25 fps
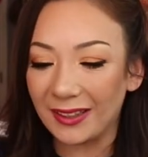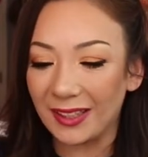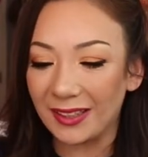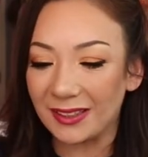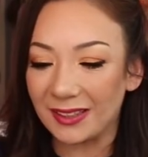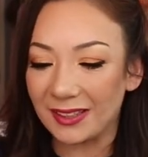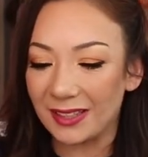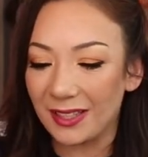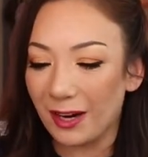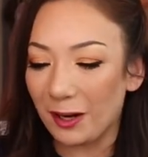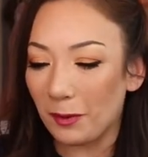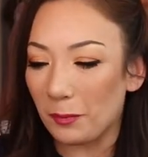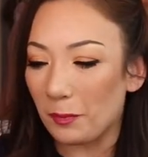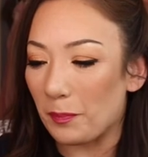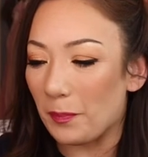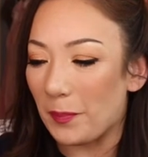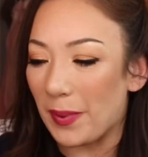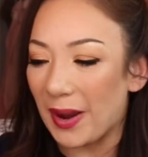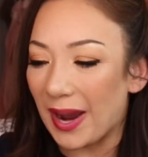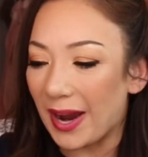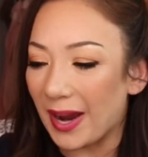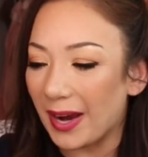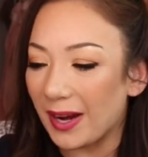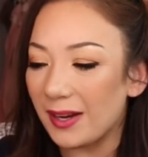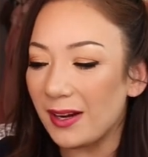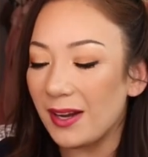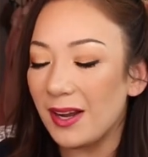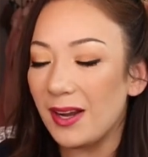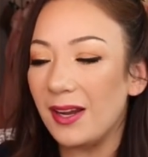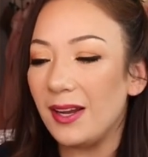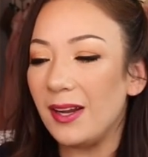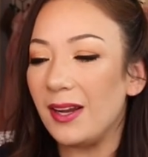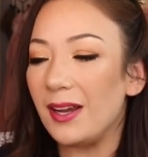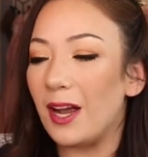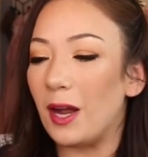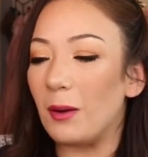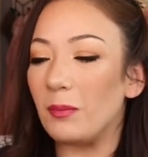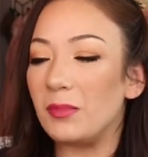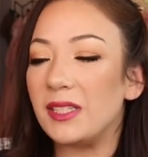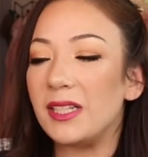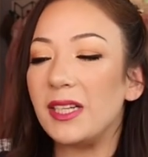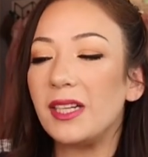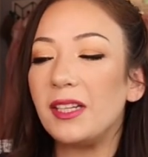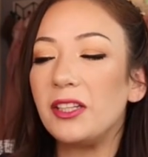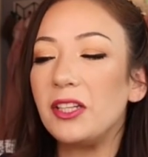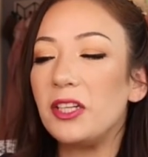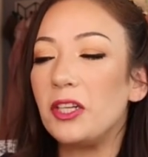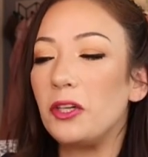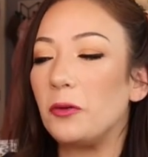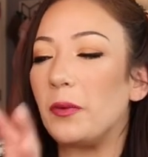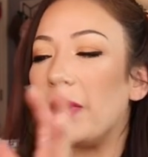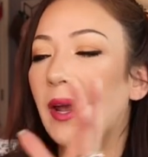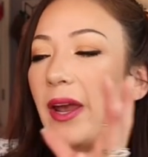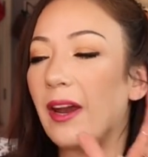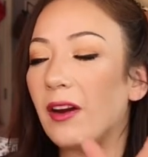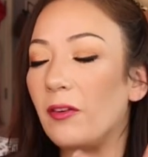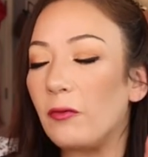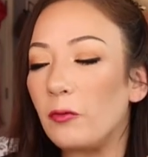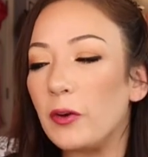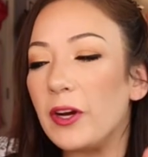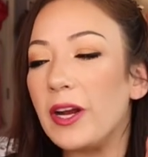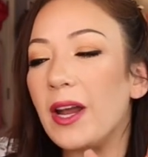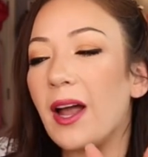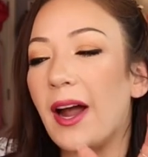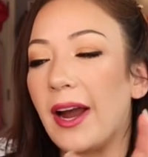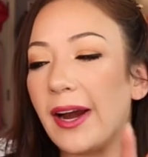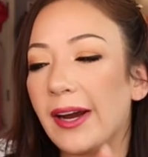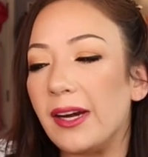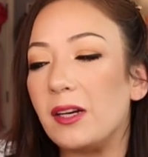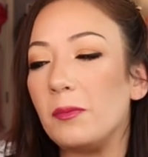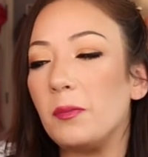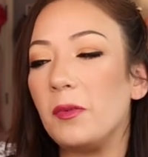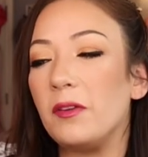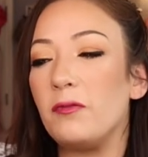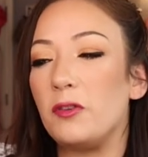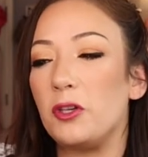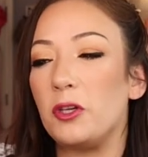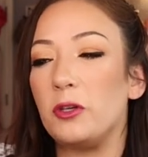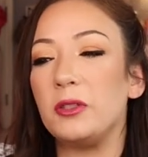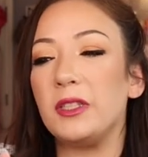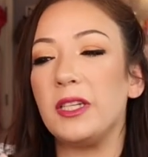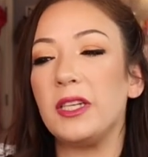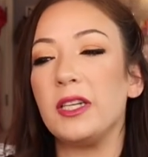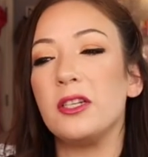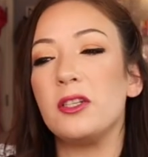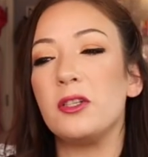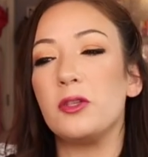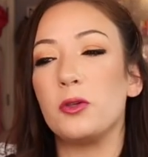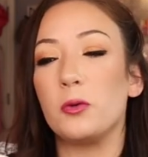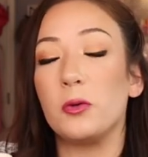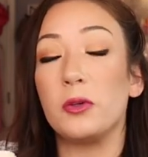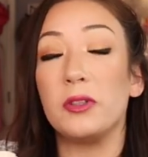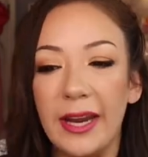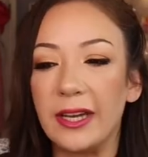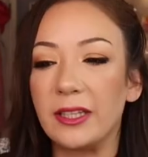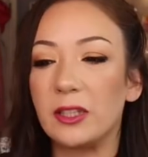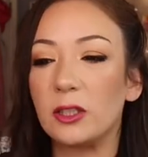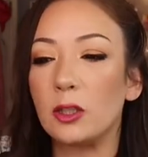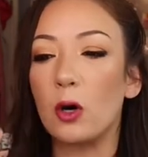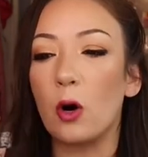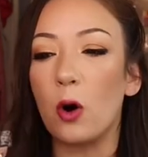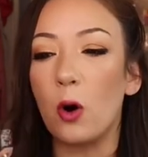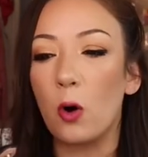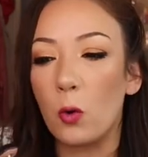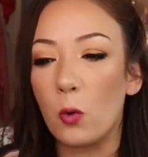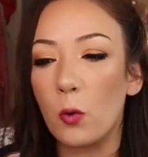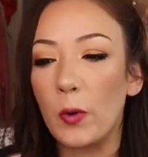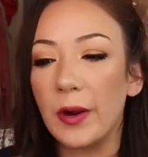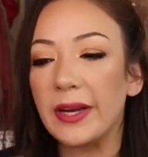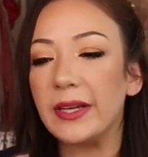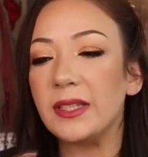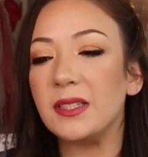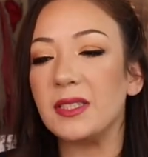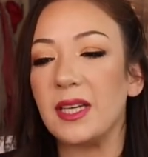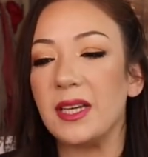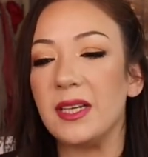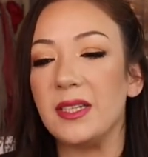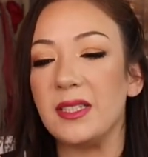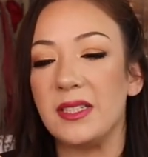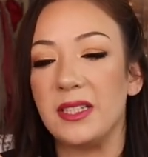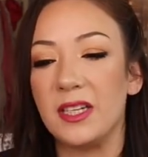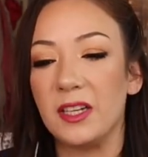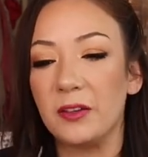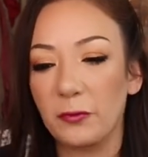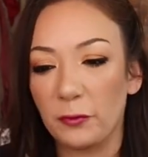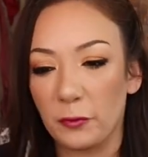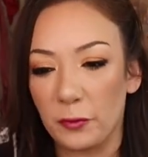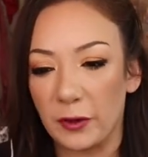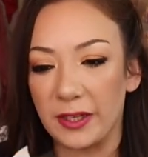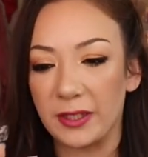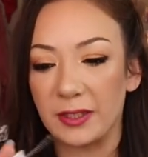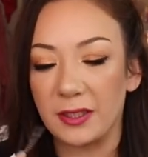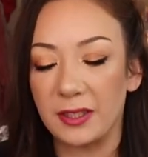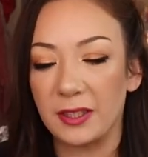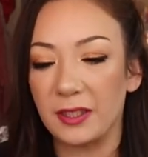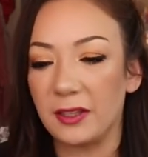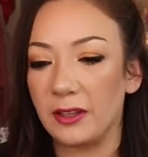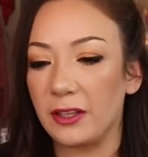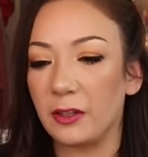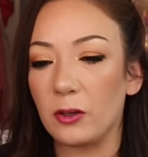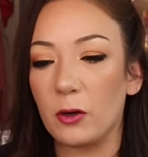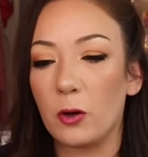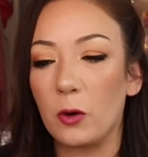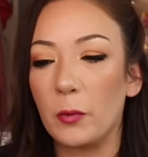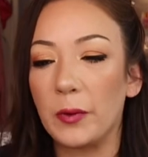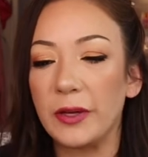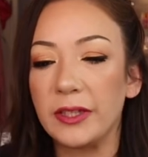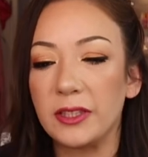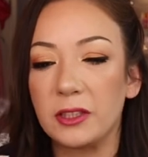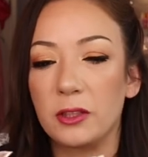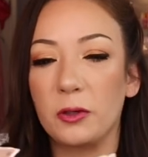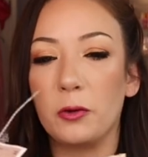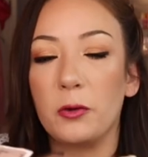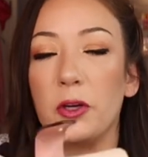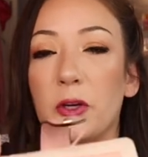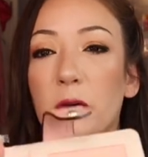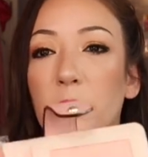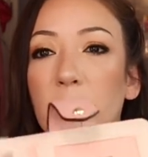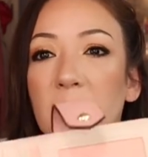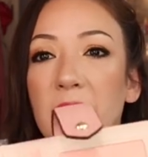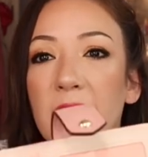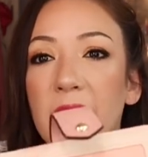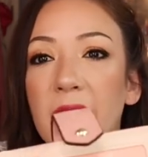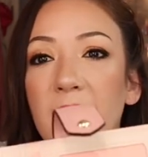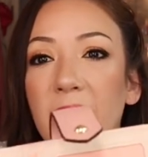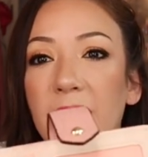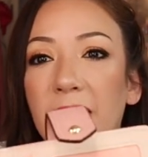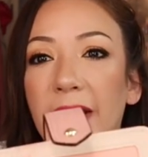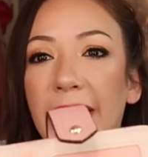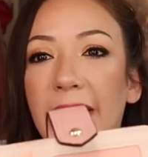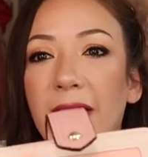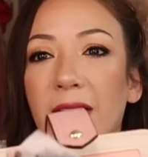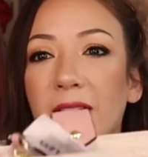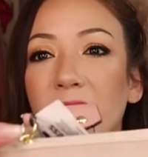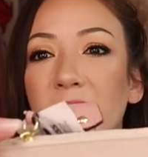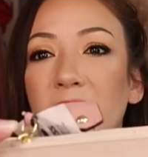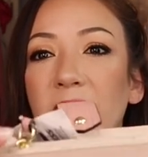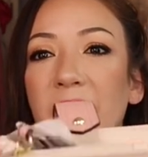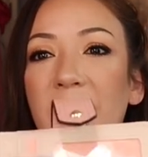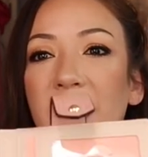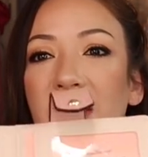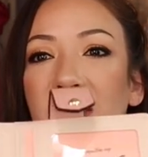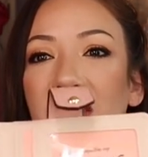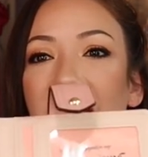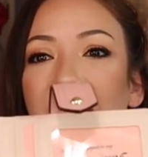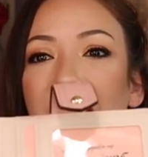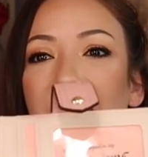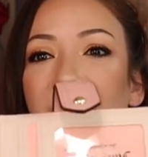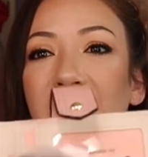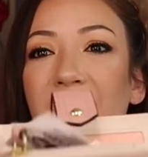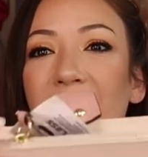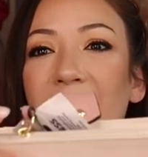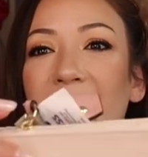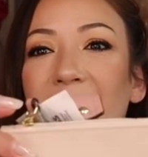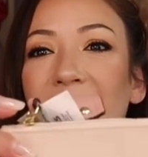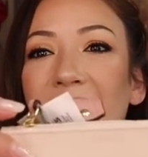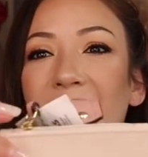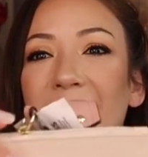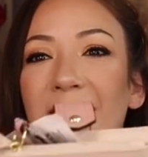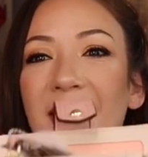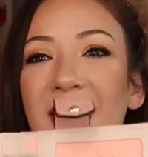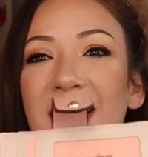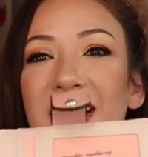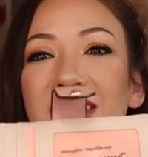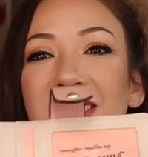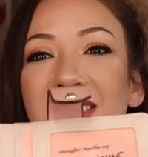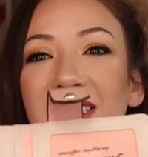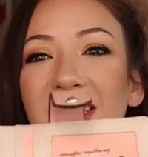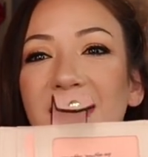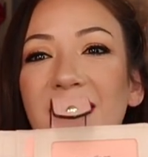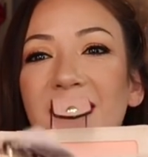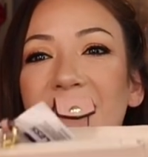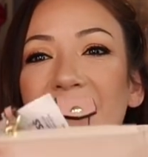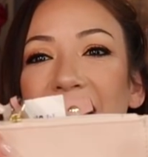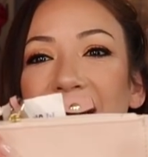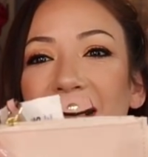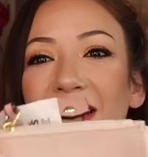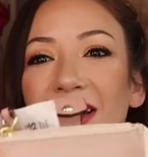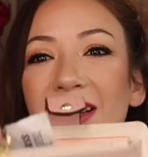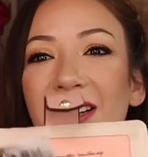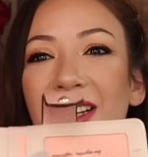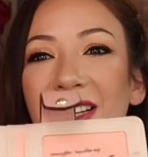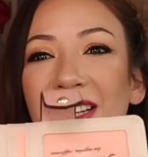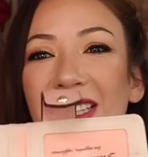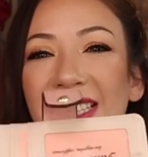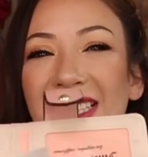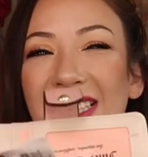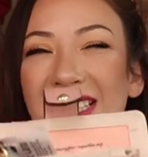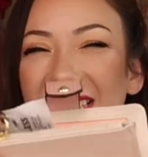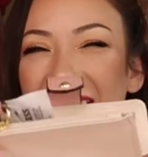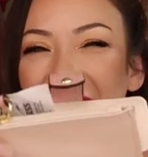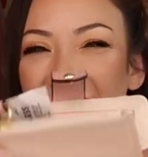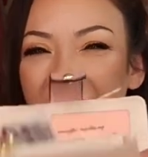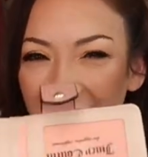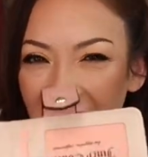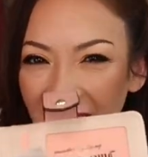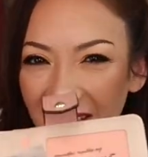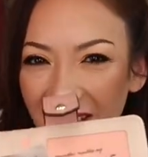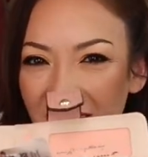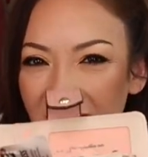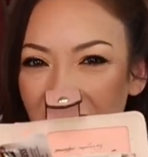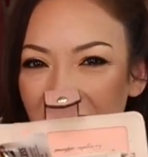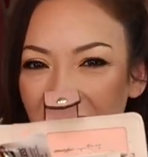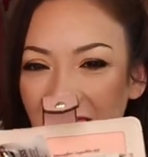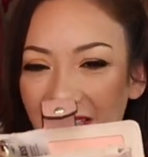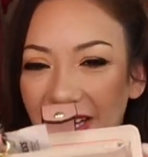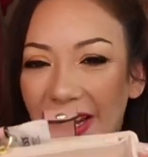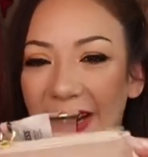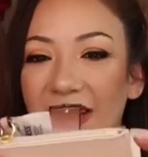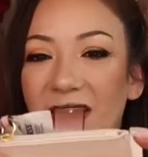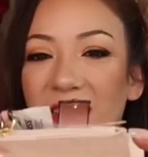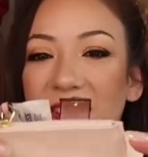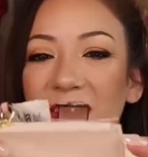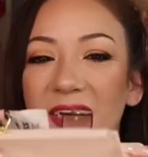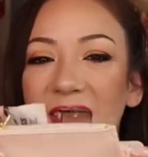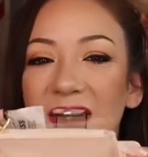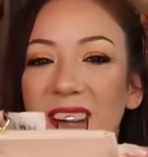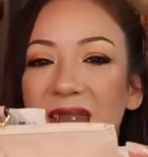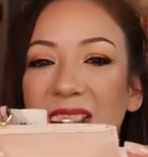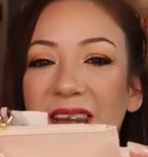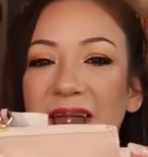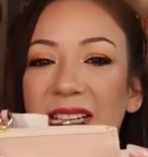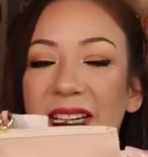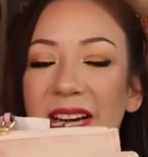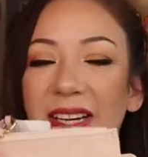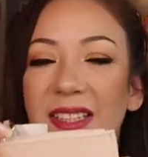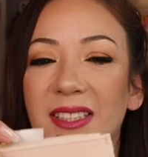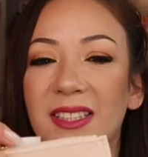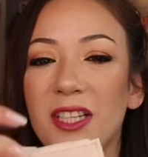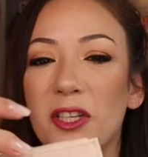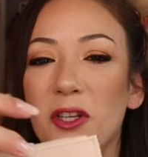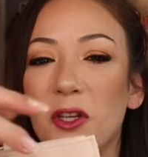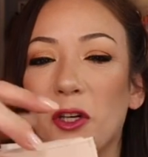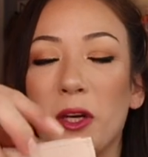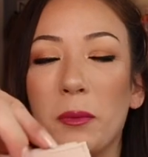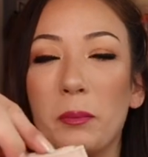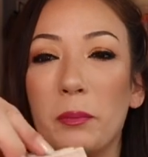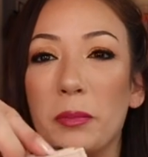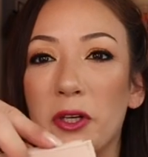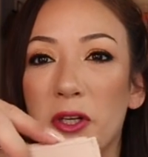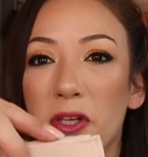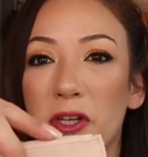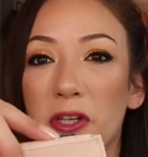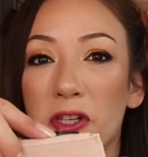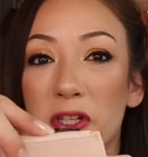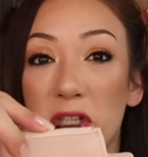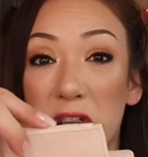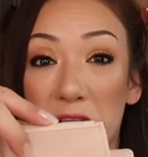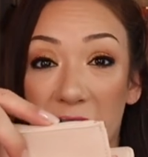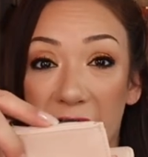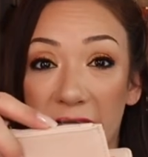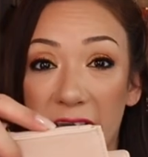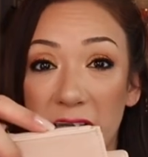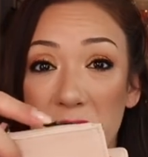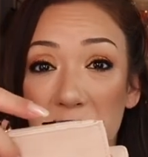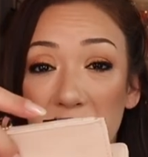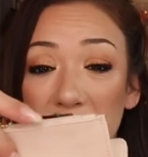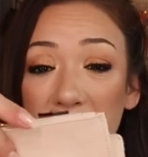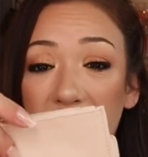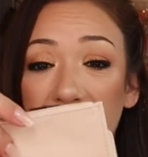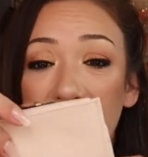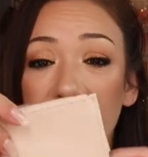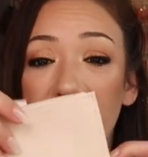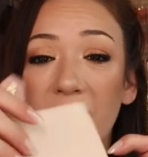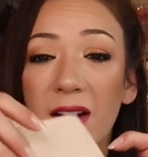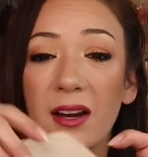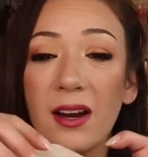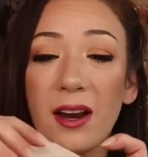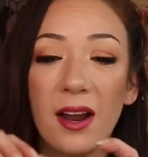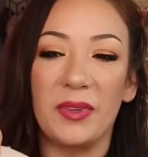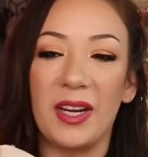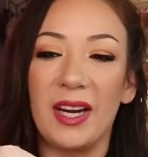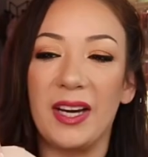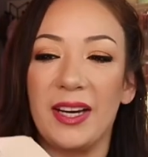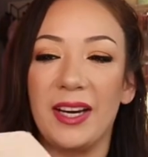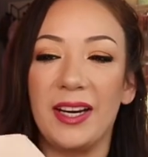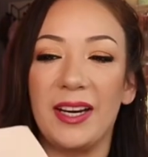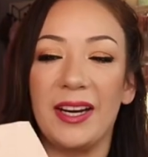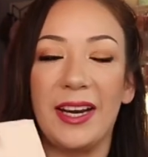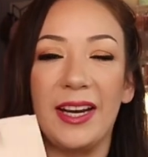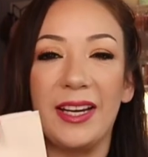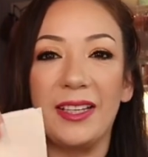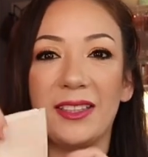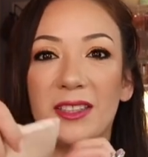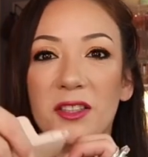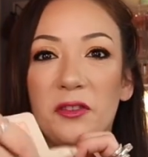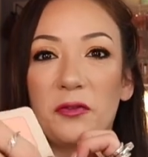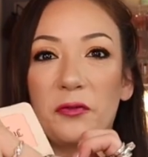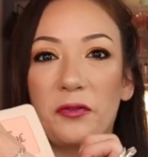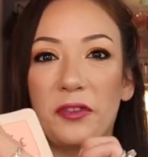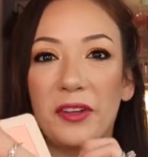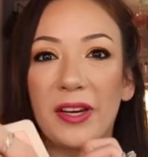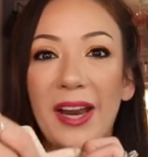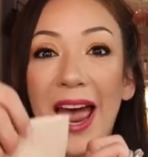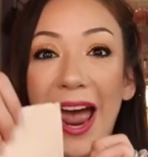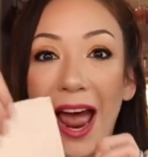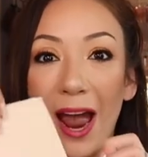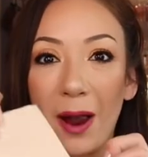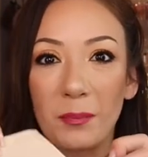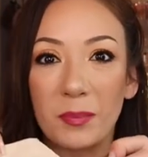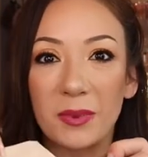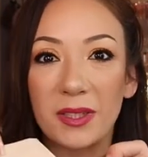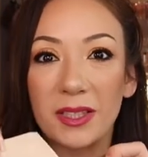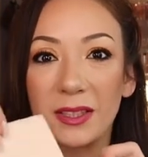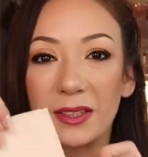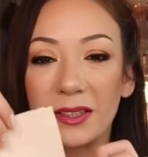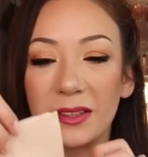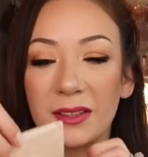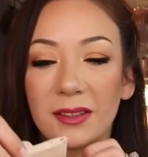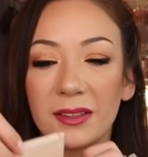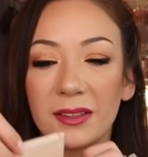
That's not bad. I'm telling you, every item of Juicy Couture, it's always different. They're always so unique. Like, look at that. Isn't that neat? Like, this is connected. You can put your change in there and it, it's flapped.